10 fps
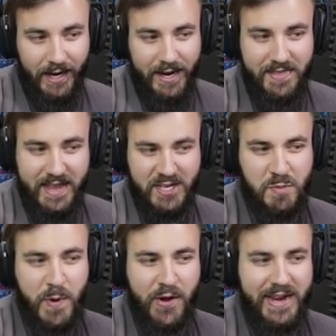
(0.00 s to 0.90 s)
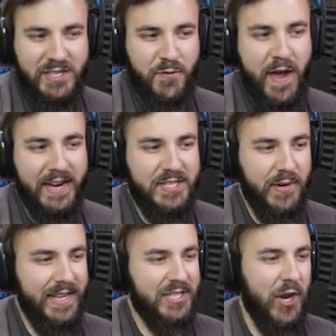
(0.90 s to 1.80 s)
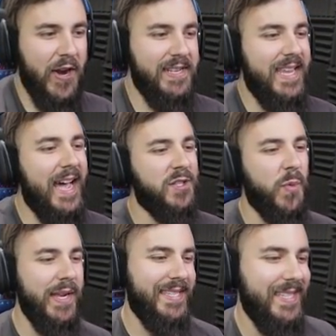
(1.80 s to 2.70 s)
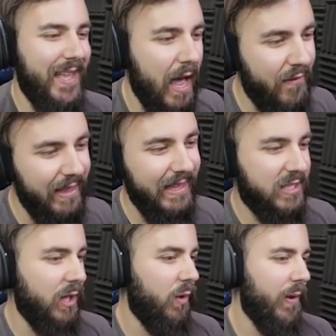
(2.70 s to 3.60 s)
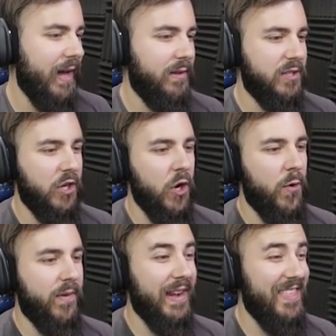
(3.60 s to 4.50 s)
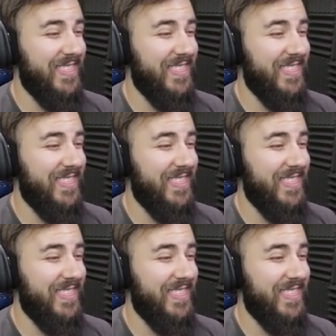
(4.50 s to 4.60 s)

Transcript: in the experience factor, and it turns out we still have a little while to go. We've got a